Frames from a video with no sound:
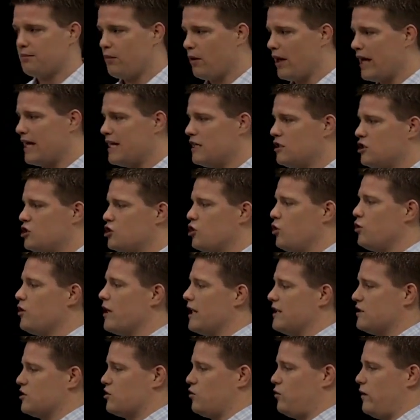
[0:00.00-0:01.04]
explain and show you
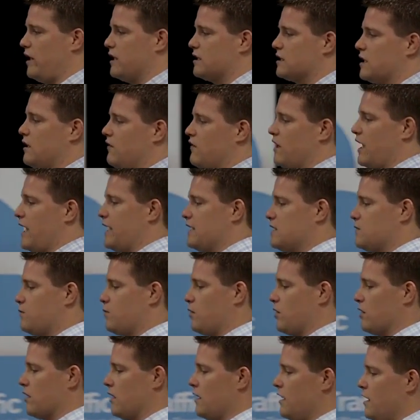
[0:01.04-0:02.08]
guys the rest of the
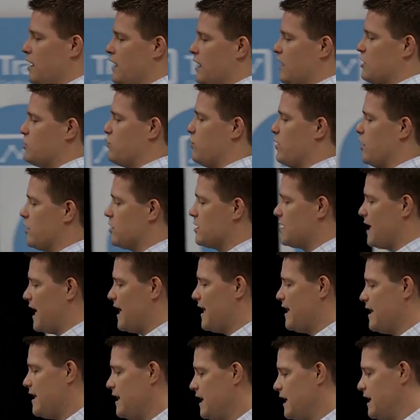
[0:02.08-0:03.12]
iceberg. Because when you
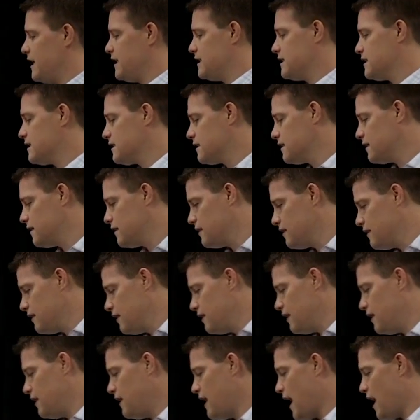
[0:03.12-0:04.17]
understand this,
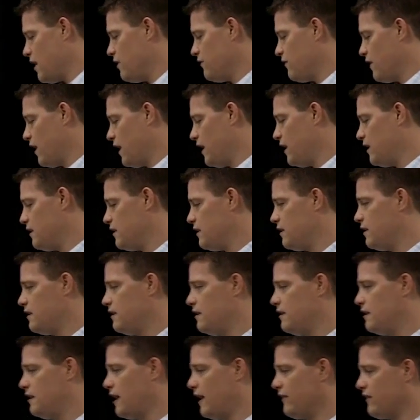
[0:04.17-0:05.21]
now you've got
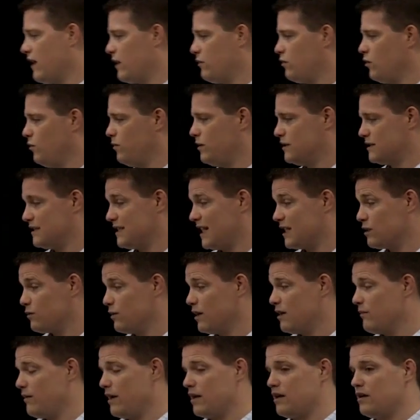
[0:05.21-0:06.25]
a real business. That's
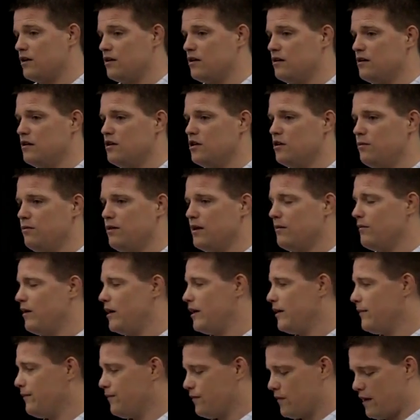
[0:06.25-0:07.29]
where you can make your big
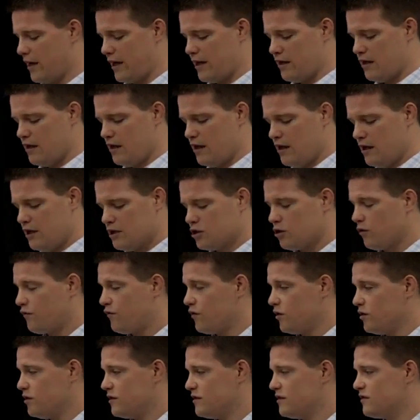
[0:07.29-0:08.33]
money. Okay. So
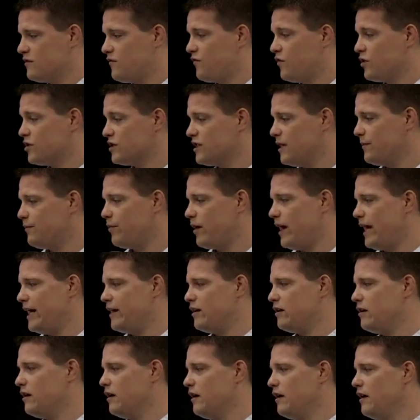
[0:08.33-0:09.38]
for Zip
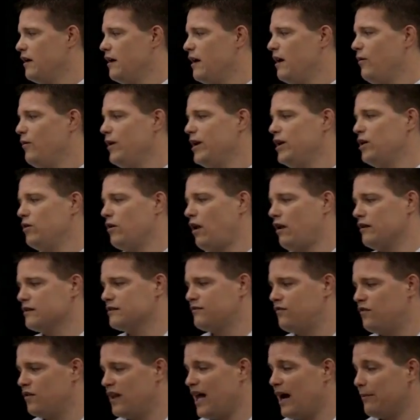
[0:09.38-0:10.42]
Brander, we didn't do all
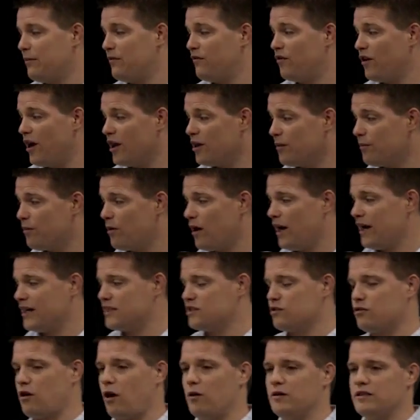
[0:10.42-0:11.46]
this for that, but for other
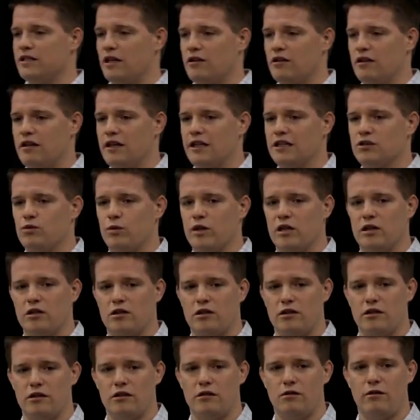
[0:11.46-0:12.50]
products, there are all these other things we
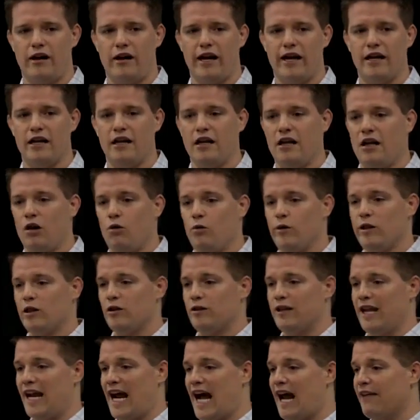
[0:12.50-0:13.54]
learned, right? We
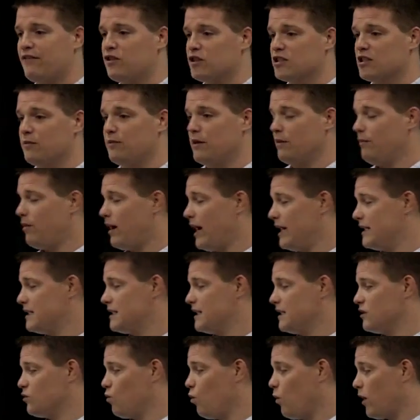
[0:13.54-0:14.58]
learned that after somebody buys
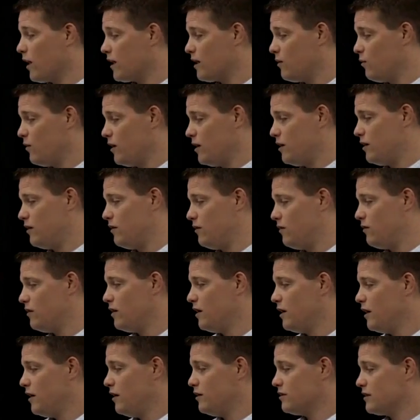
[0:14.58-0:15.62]
things, what can we do?
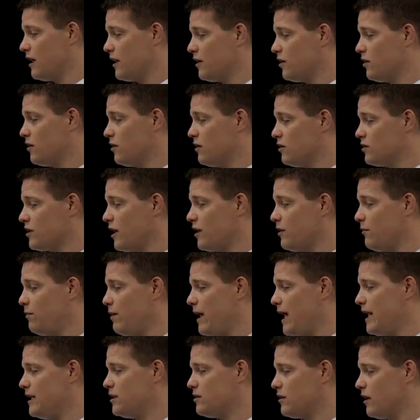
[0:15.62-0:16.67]
There's other
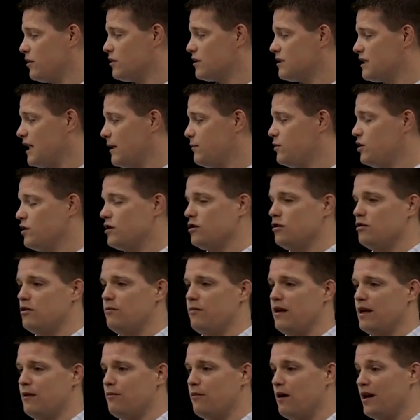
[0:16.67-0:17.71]
pages, other steps you can do to
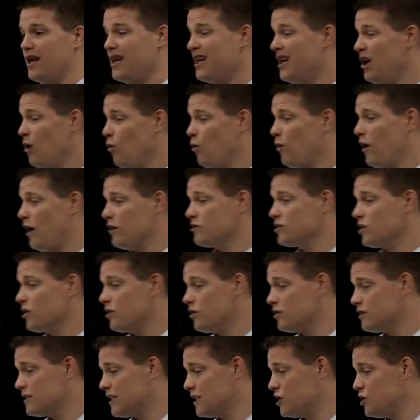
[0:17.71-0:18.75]
make money. We also
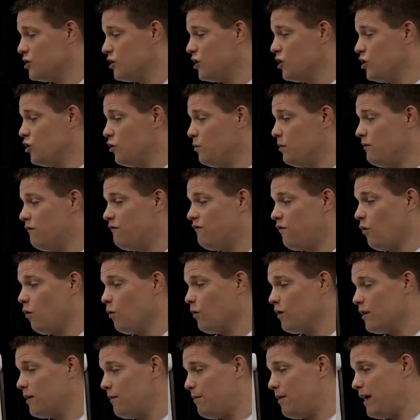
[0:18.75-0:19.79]
learned there's things you can do
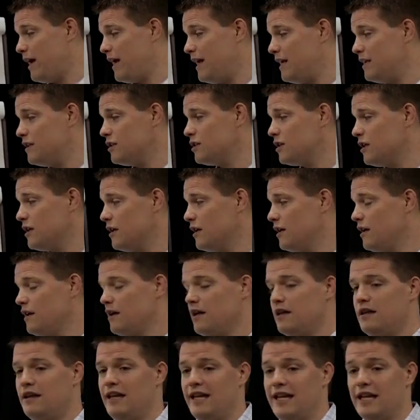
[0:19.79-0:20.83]
before the page
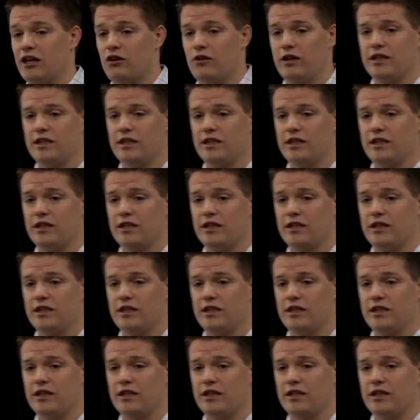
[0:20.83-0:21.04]
that